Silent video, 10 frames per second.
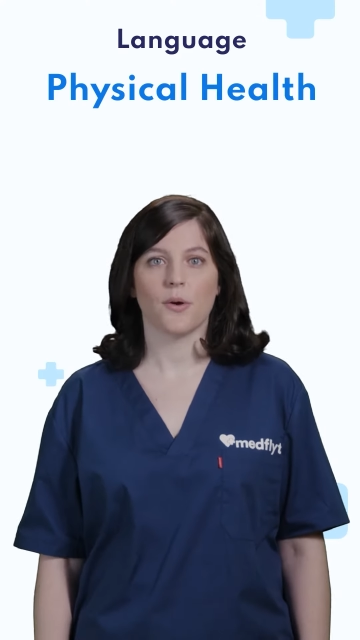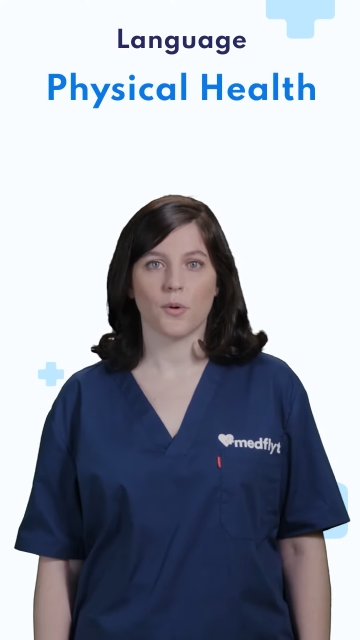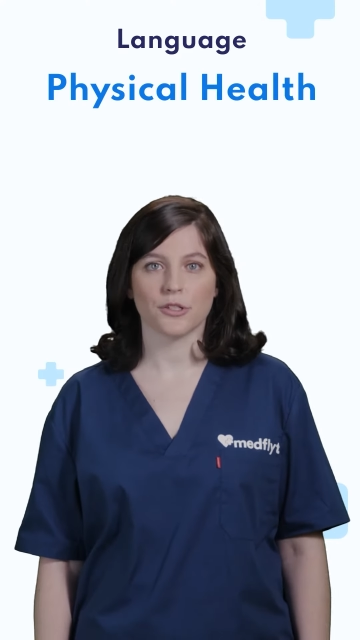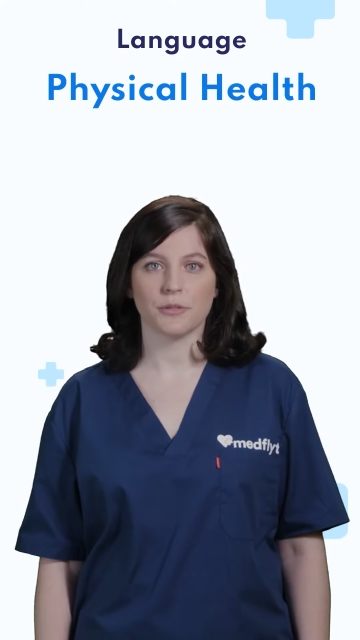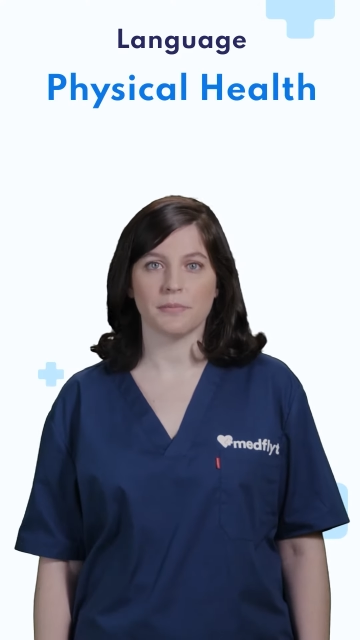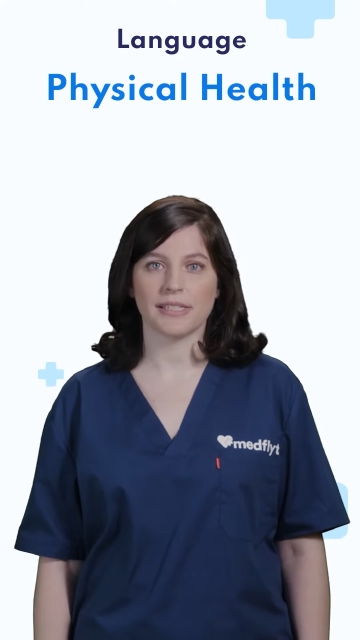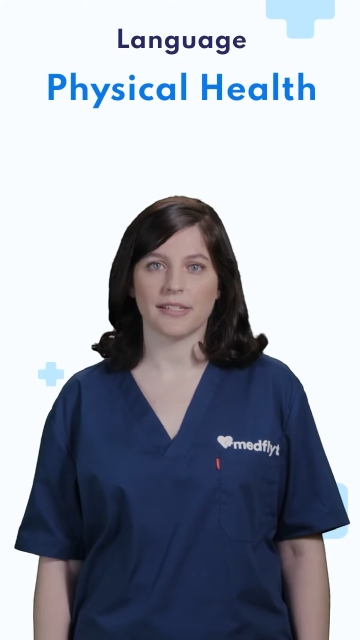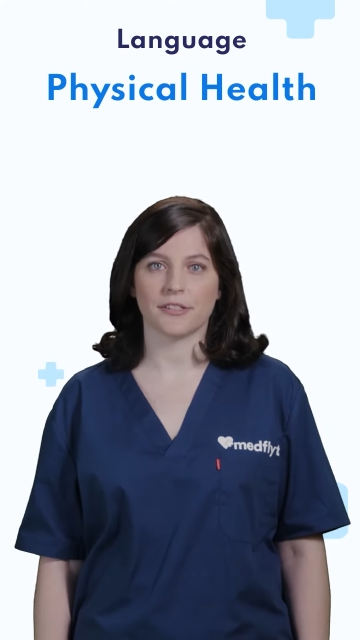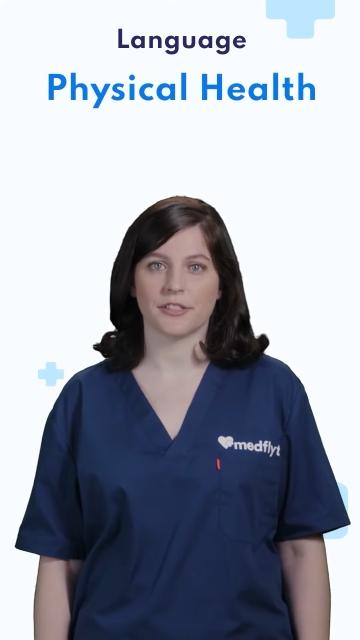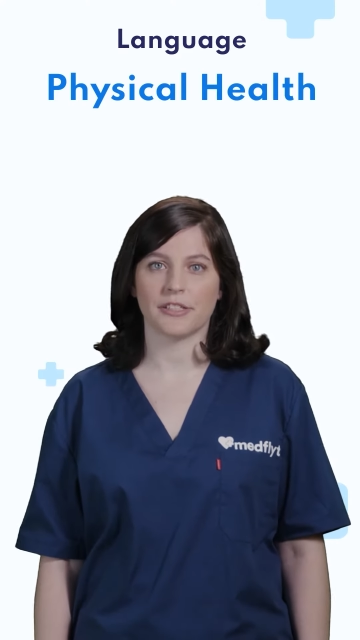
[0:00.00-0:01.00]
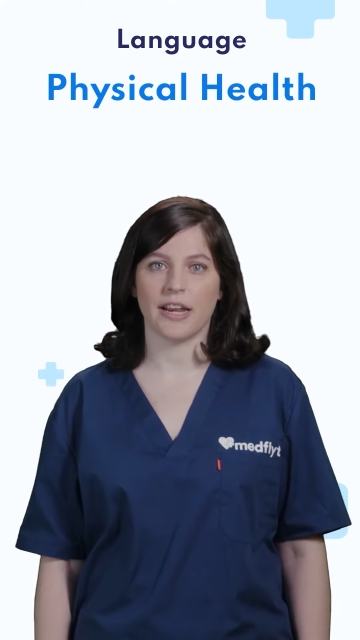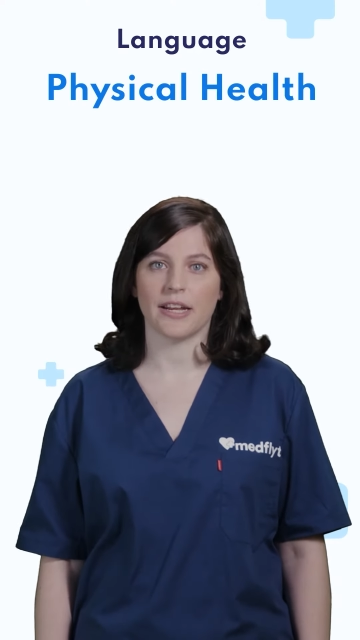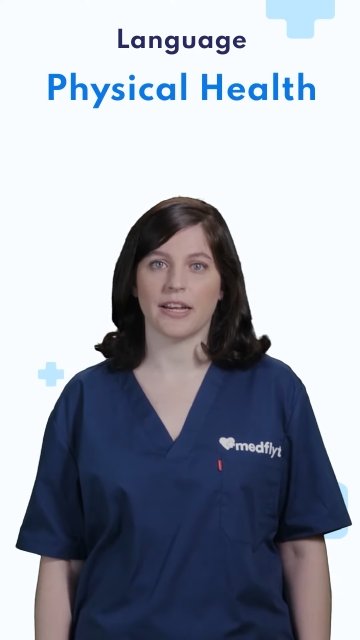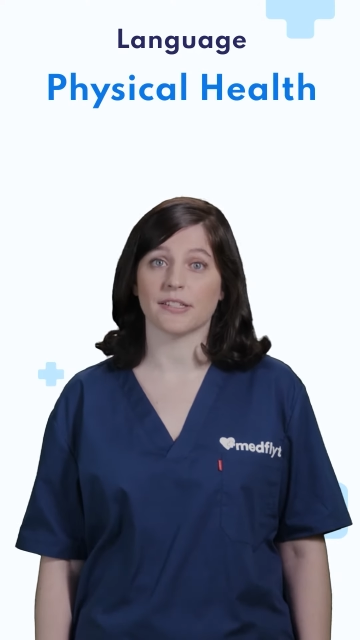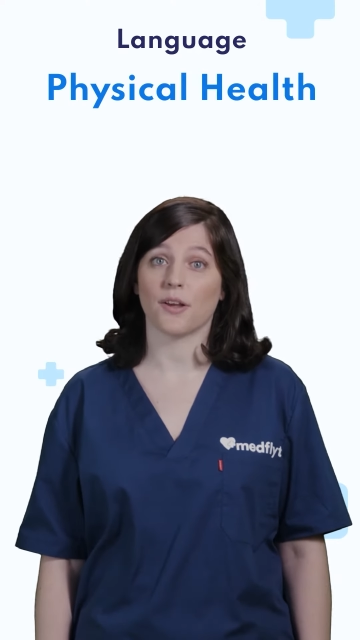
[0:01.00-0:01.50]
or to
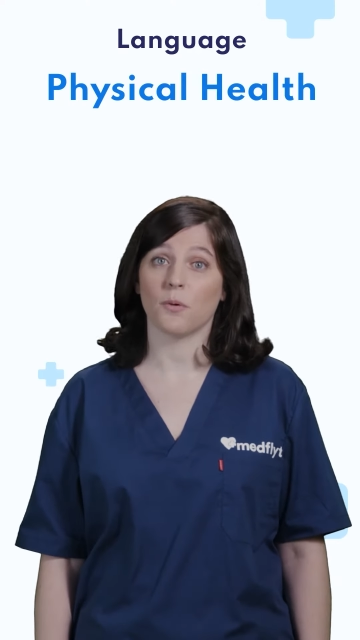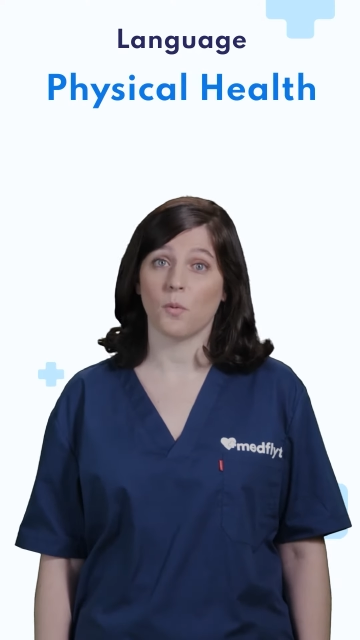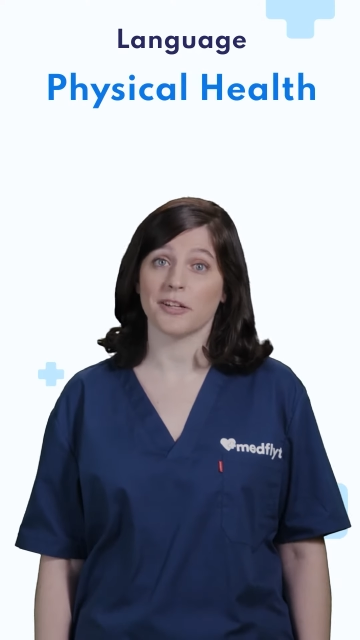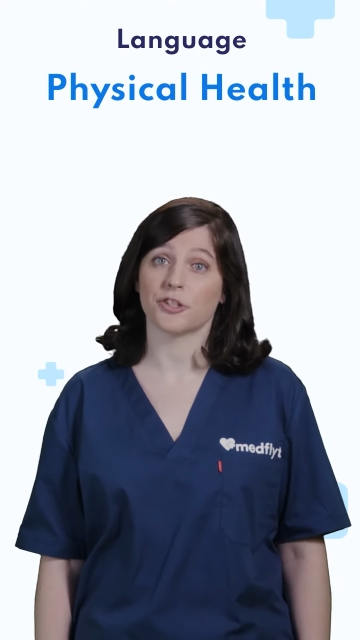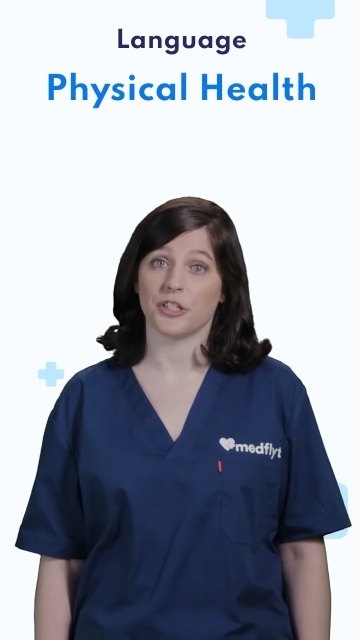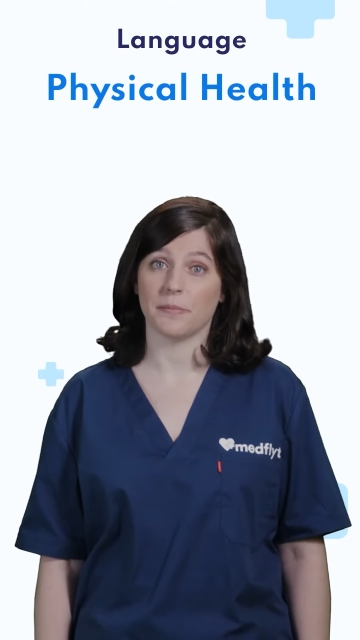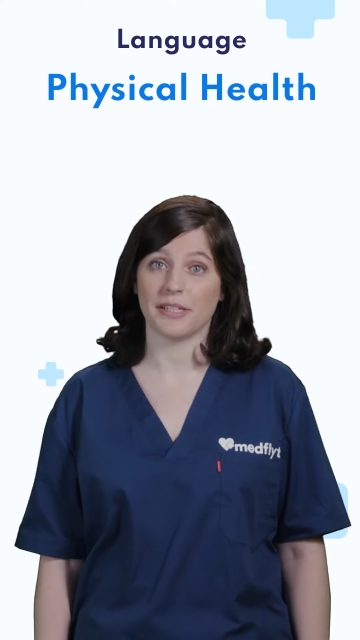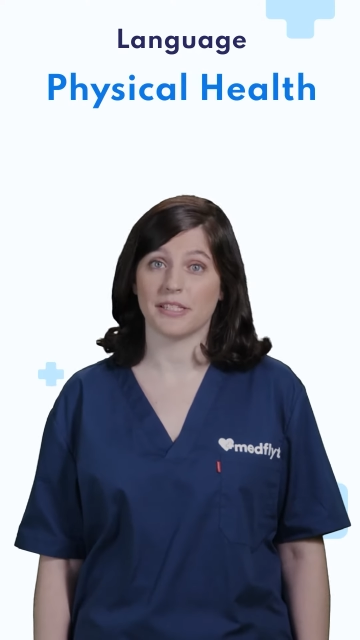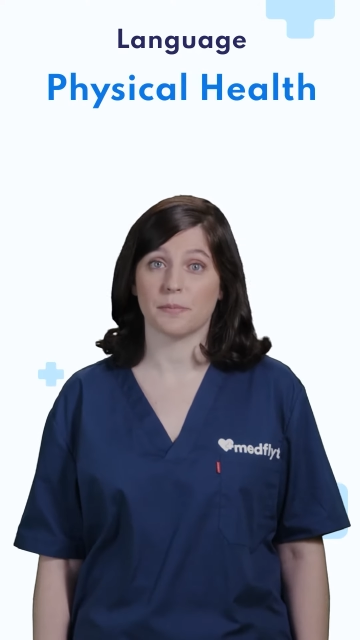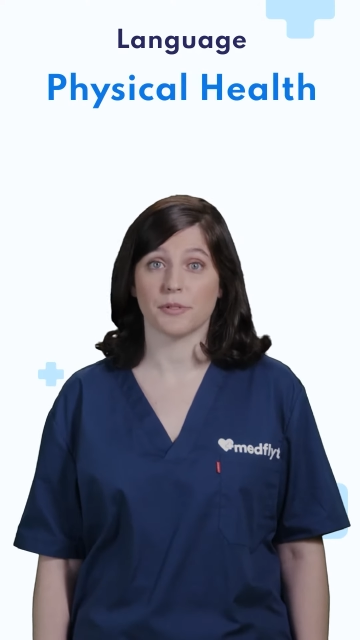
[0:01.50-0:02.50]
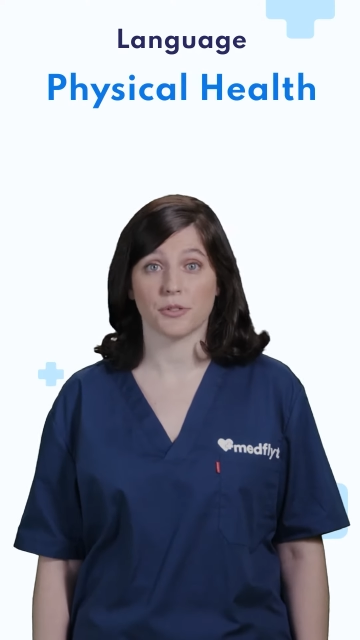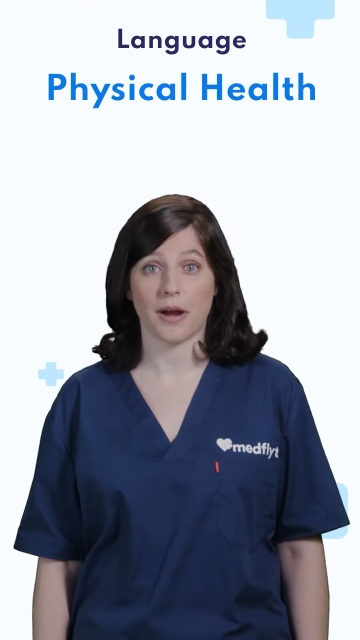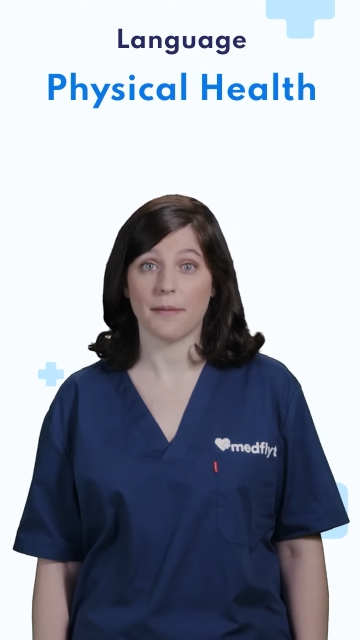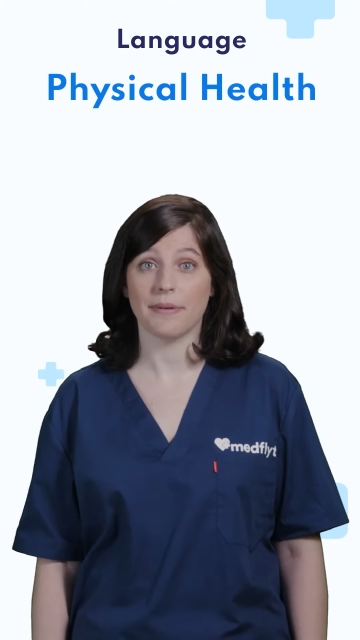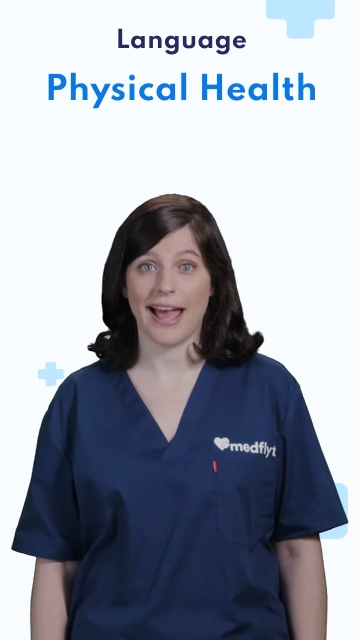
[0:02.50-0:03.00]
misunderstandings on what treatments to
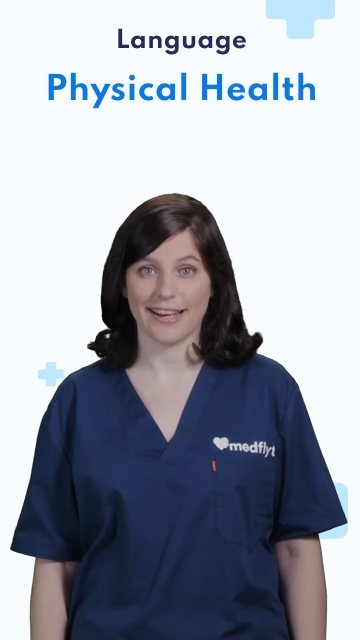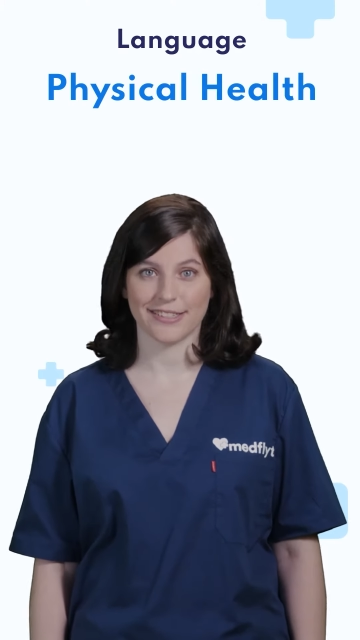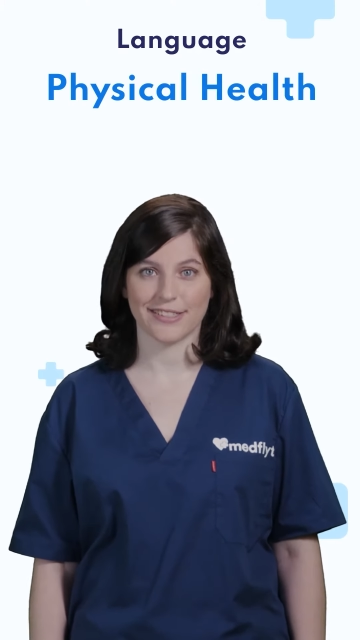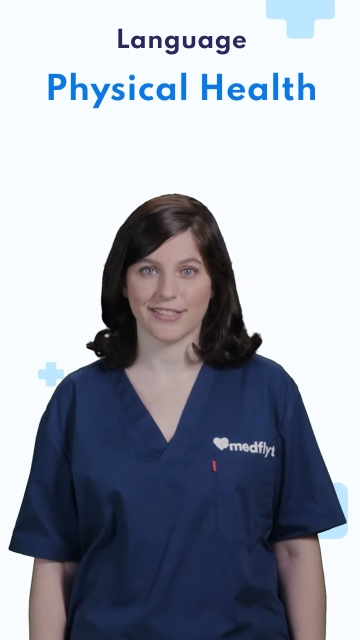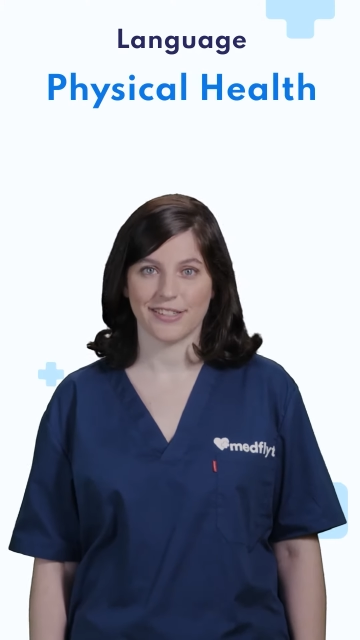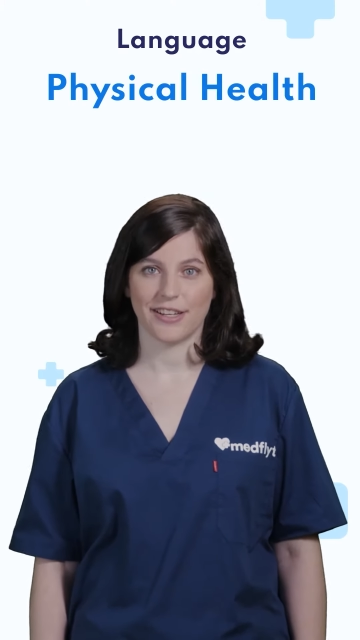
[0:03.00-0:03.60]
prescribe next.